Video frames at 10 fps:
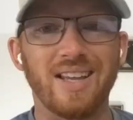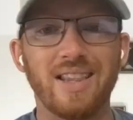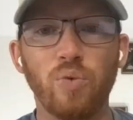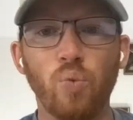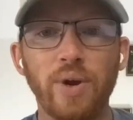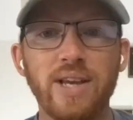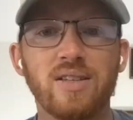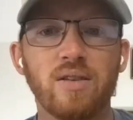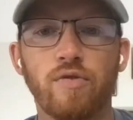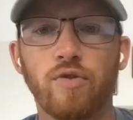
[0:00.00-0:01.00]
And the
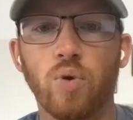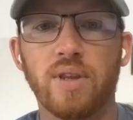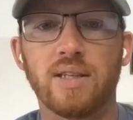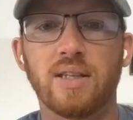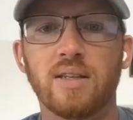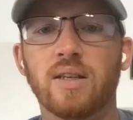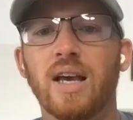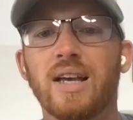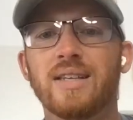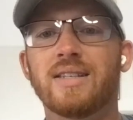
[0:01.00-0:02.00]
reason for this is
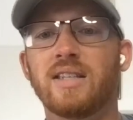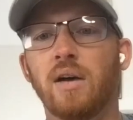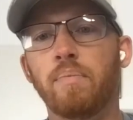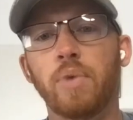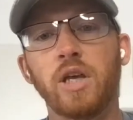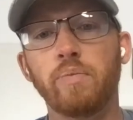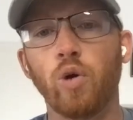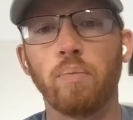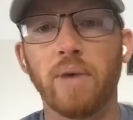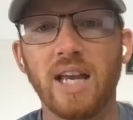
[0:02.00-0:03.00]
some
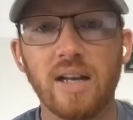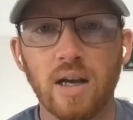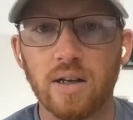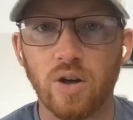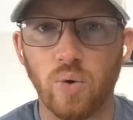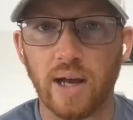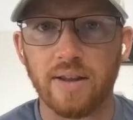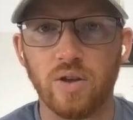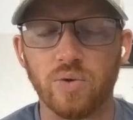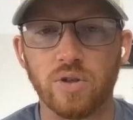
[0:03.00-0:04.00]
people may not know how
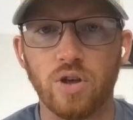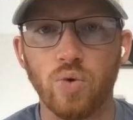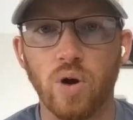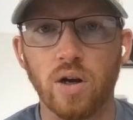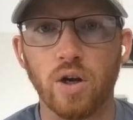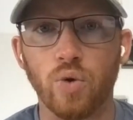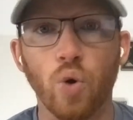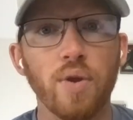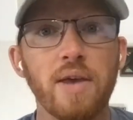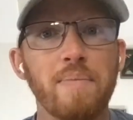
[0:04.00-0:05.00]
to use a QR code,
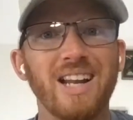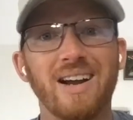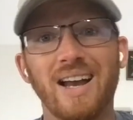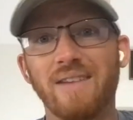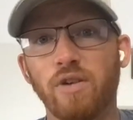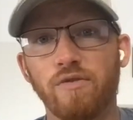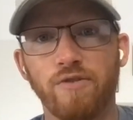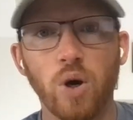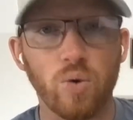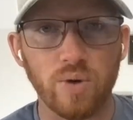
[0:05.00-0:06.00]
or they may not have a
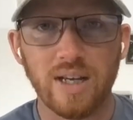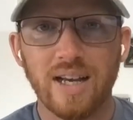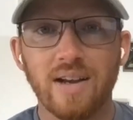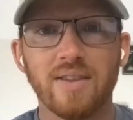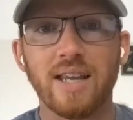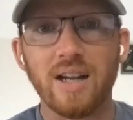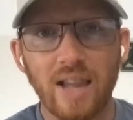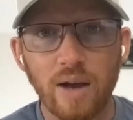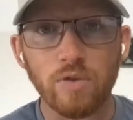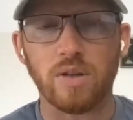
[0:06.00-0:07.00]
phone that
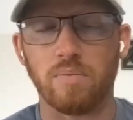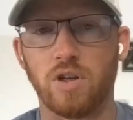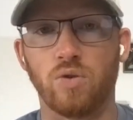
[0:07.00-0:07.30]
allows them